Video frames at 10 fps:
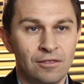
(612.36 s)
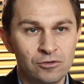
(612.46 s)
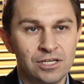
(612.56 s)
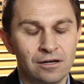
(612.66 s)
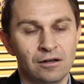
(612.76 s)

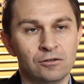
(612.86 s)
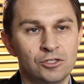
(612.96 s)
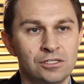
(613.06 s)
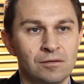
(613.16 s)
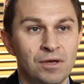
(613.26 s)
Those
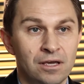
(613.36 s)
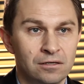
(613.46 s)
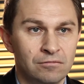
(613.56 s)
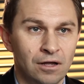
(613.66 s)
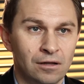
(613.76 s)
technologies are being
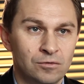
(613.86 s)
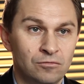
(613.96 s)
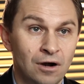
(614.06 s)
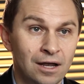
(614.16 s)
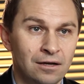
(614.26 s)
developed
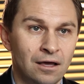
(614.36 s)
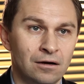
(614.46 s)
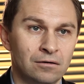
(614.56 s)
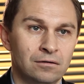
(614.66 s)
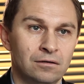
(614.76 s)
right
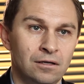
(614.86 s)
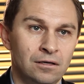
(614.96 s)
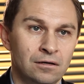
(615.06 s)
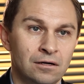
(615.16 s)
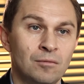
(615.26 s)
now
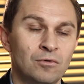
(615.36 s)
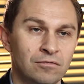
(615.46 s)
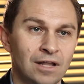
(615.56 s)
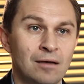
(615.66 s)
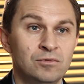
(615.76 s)
in a number of
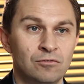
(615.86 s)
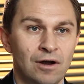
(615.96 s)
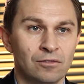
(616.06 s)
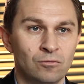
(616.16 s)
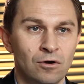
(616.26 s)
labs
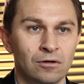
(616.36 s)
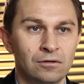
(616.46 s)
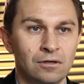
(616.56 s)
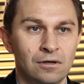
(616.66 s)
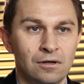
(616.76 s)
around the
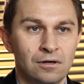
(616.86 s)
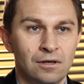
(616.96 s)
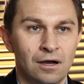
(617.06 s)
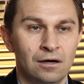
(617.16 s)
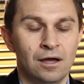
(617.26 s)
world,
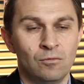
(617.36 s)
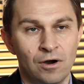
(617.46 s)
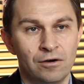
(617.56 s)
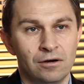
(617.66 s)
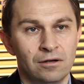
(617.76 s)
uh, and
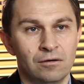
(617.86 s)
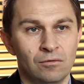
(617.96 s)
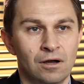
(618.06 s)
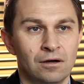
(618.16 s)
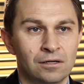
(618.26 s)
we're
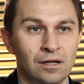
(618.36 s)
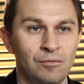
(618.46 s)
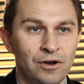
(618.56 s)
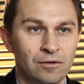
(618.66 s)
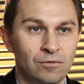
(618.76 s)
uh,
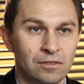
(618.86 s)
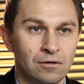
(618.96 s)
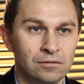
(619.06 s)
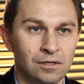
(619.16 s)
collaborating with those